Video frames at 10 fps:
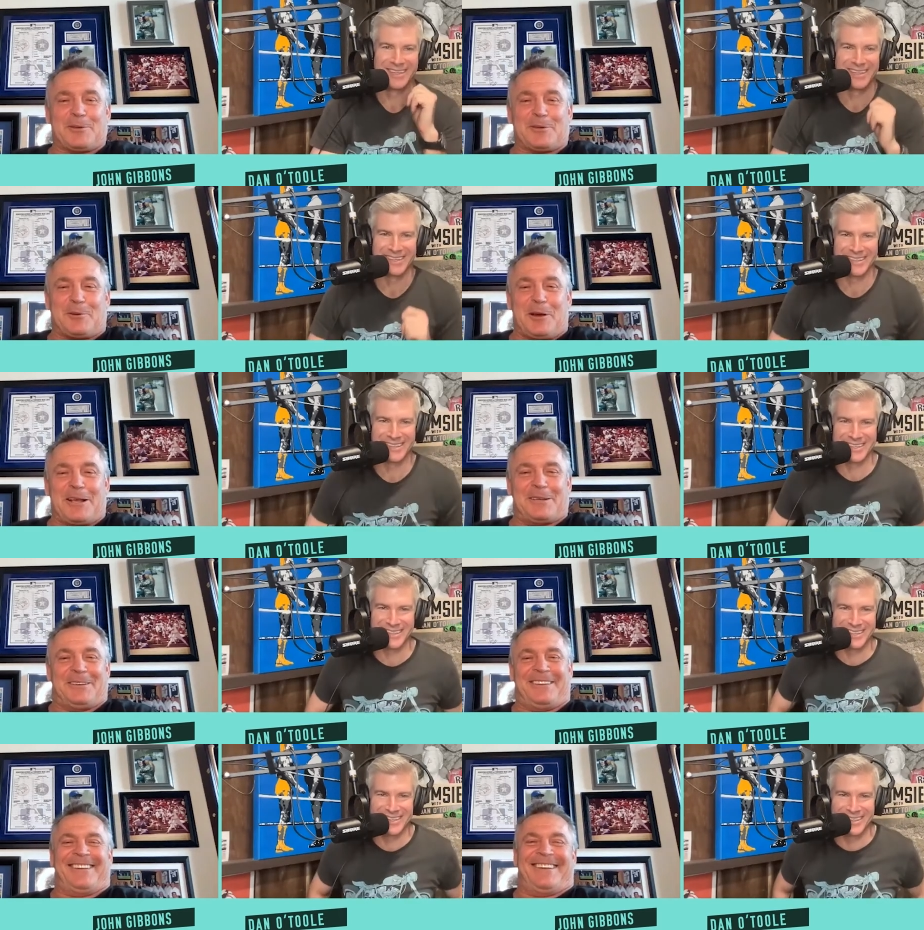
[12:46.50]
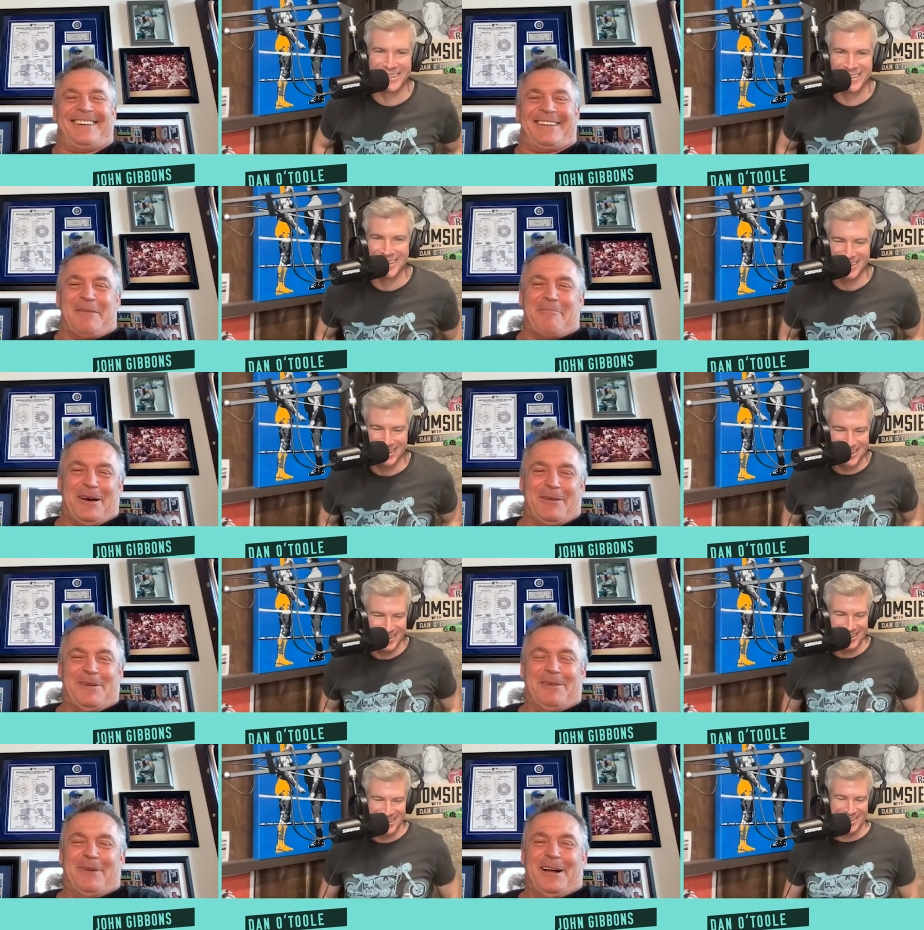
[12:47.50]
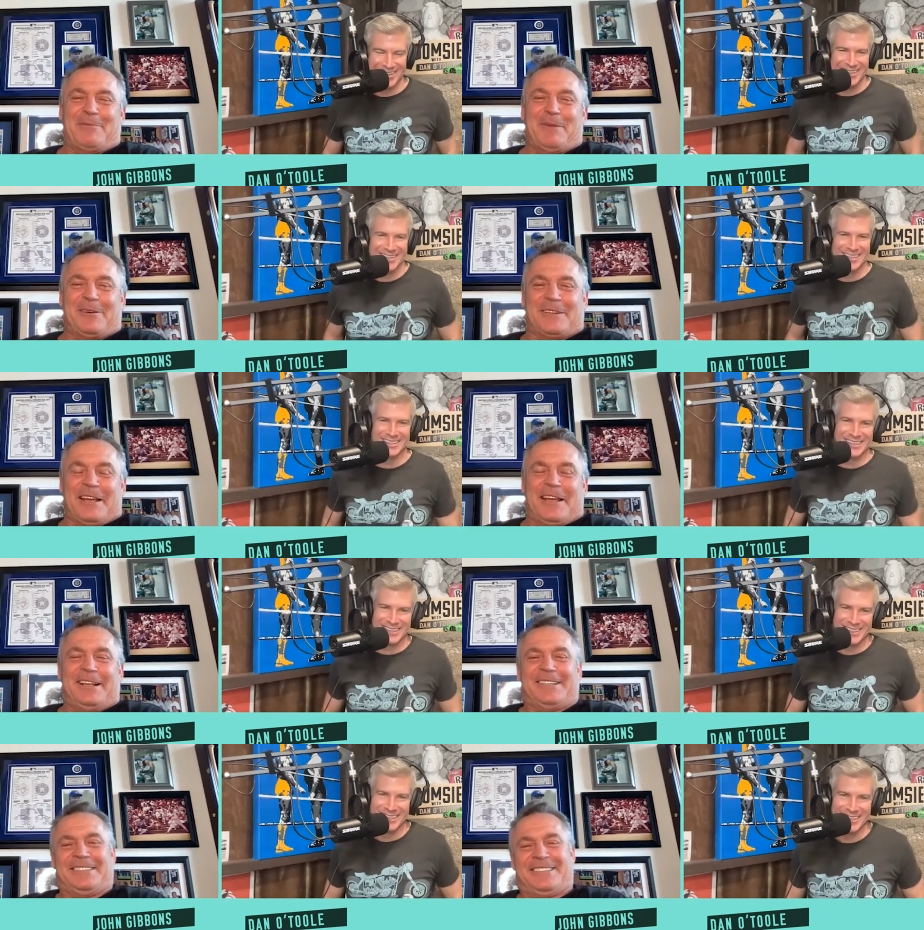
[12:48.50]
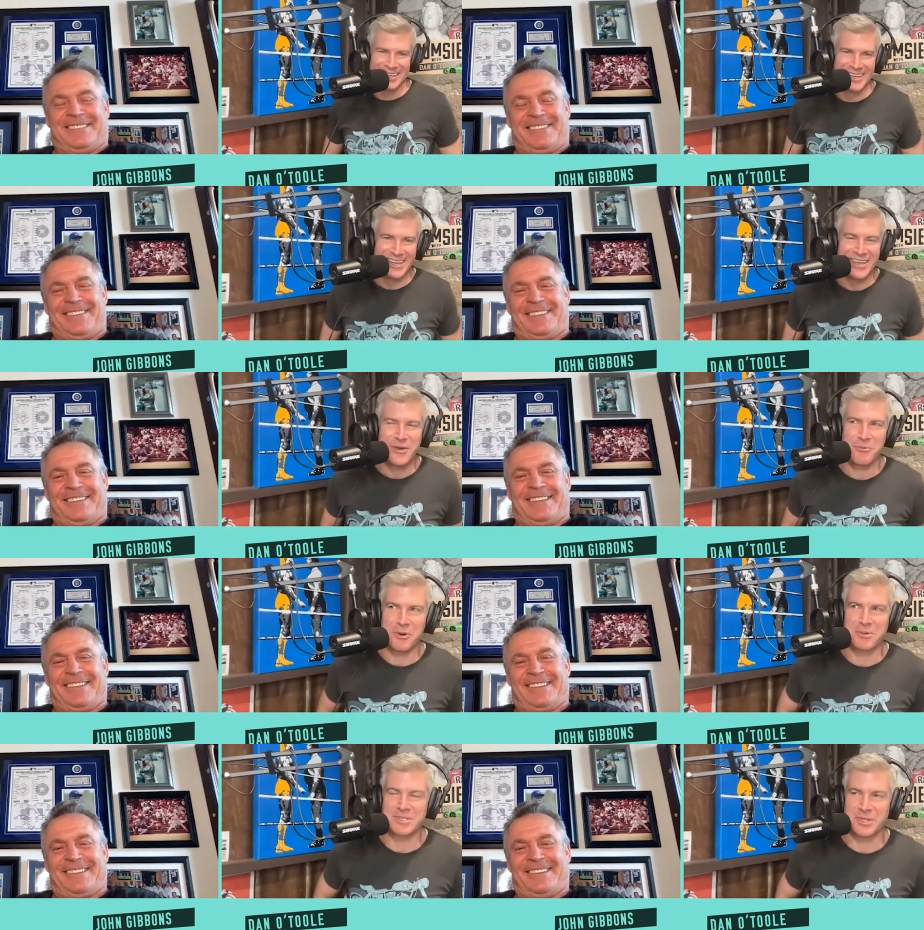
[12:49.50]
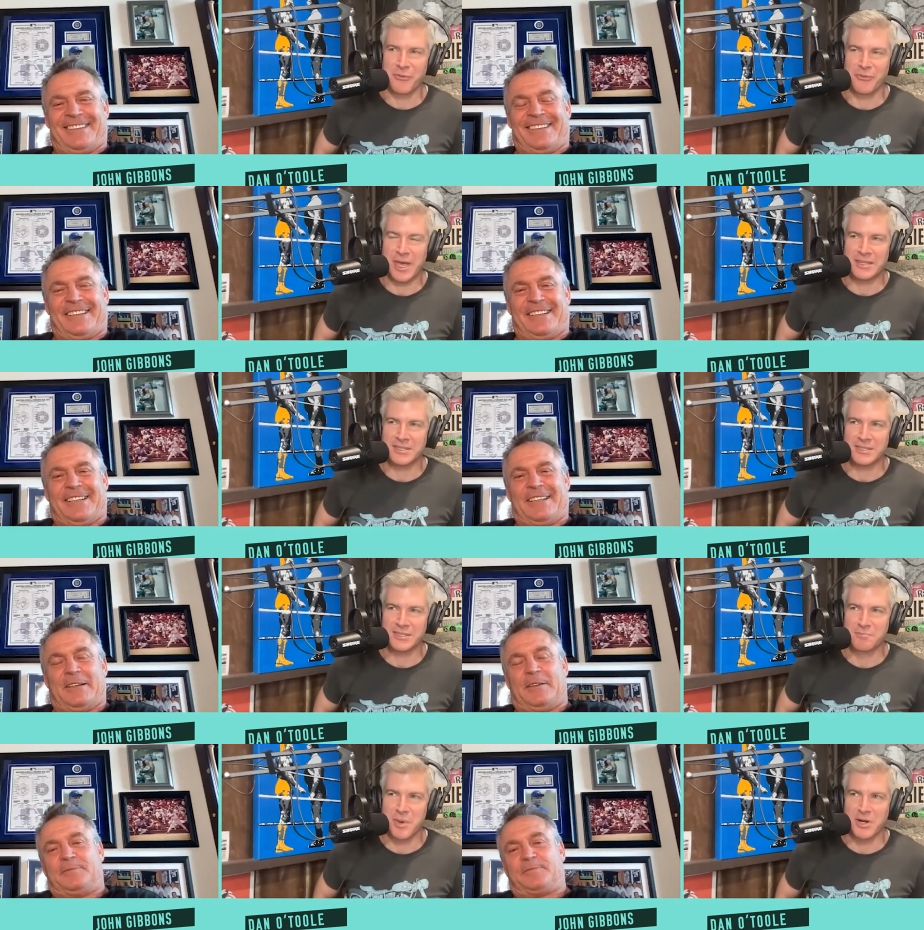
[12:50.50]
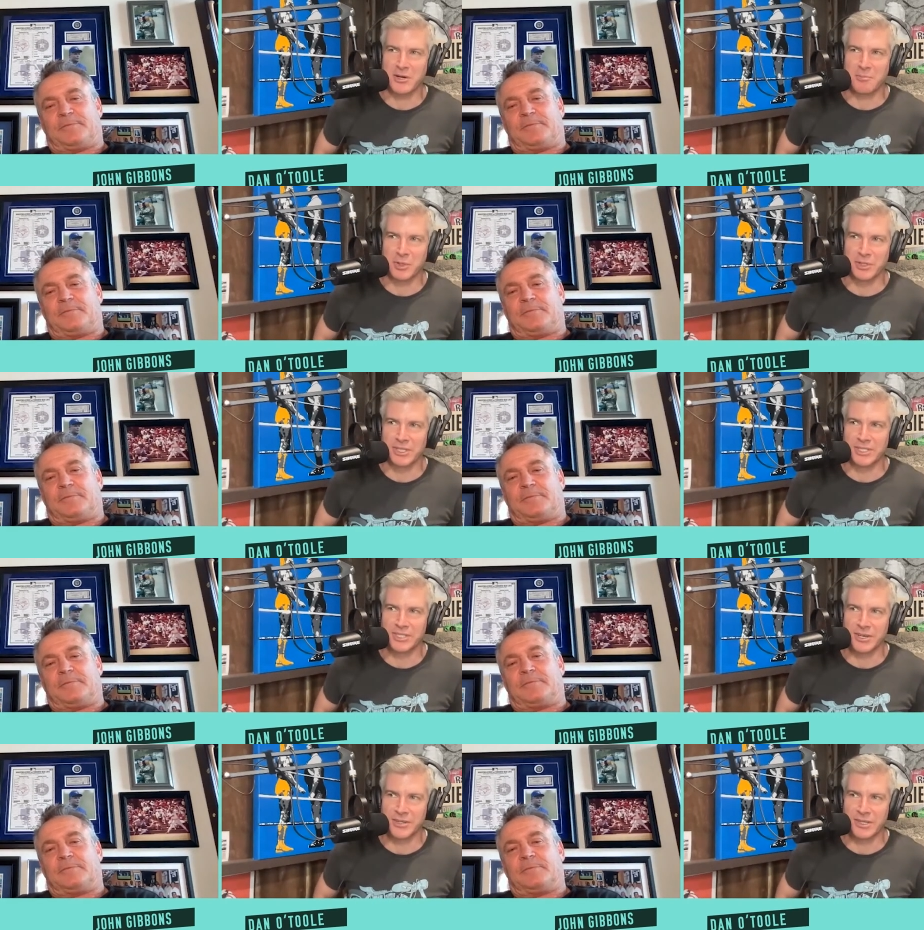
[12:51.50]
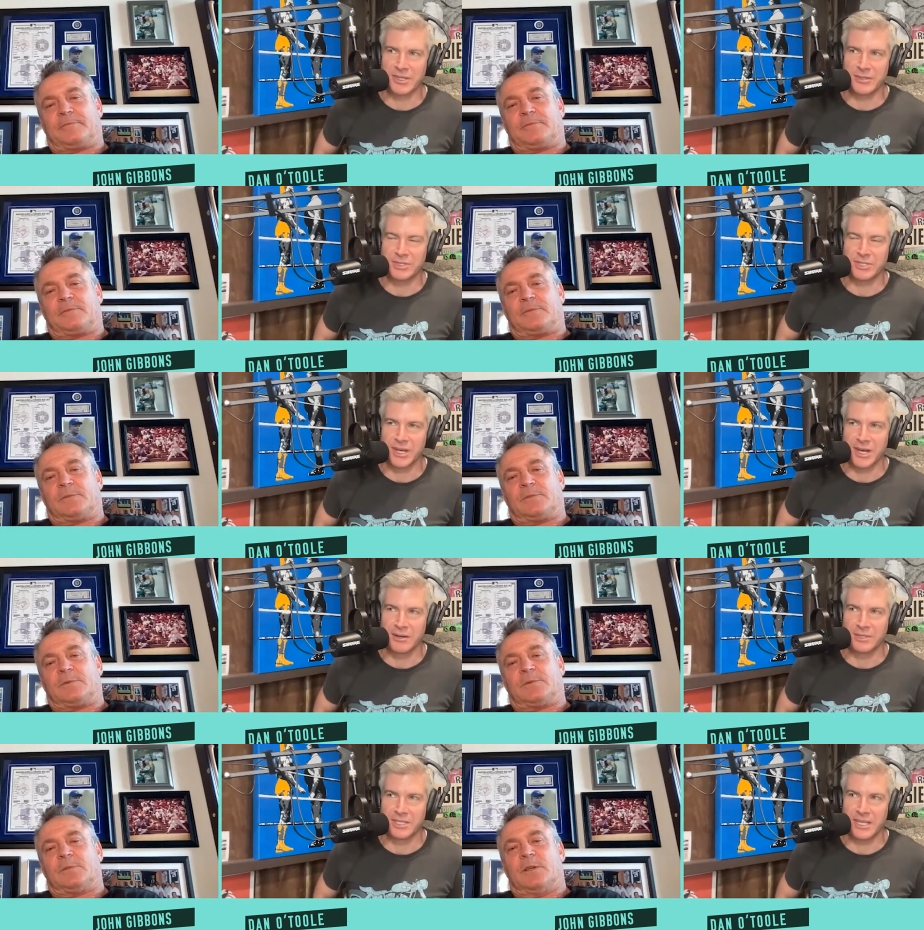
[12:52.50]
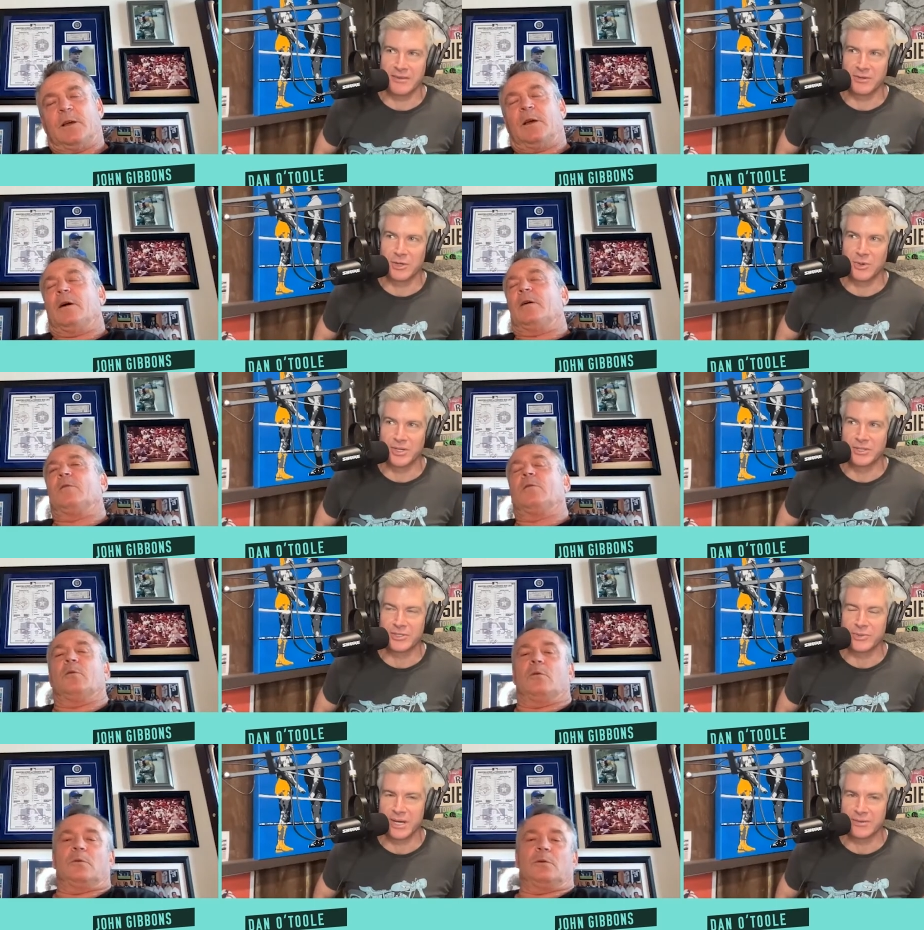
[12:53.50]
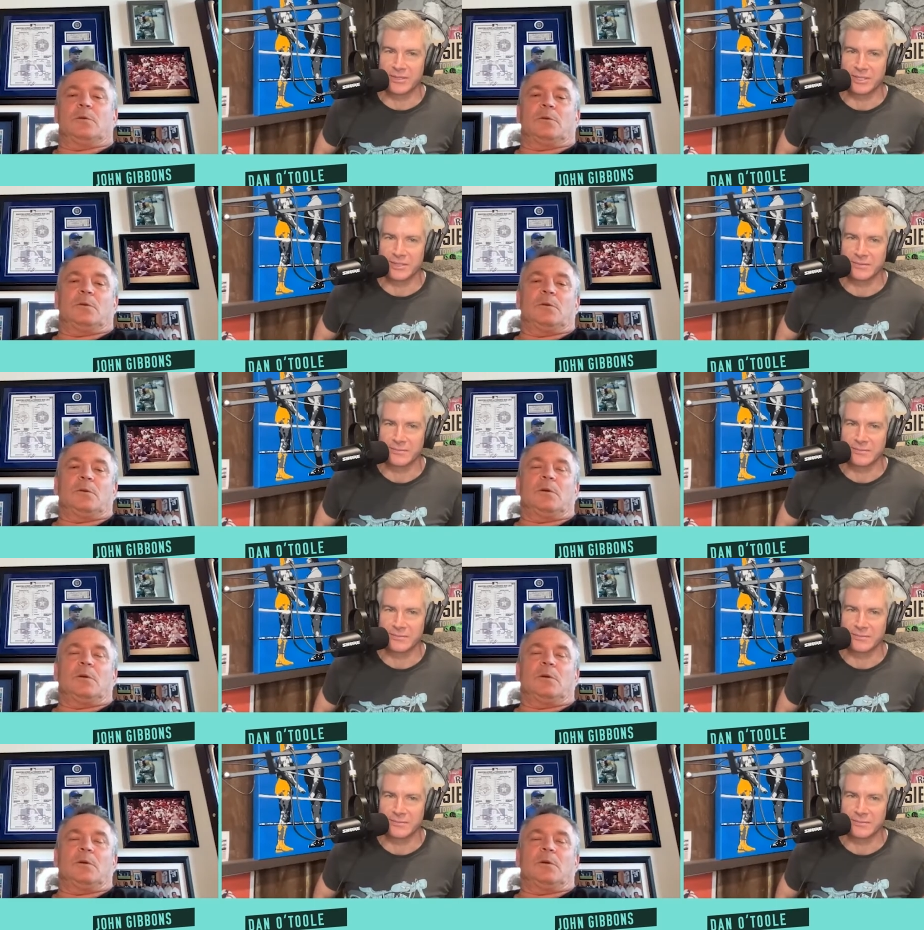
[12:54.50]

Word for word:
Speaker 1: and strikes on that monumental day.
Speaker 2: What was the fastest Mark Buehrle start that you saw? Did he ever go under 2 hours?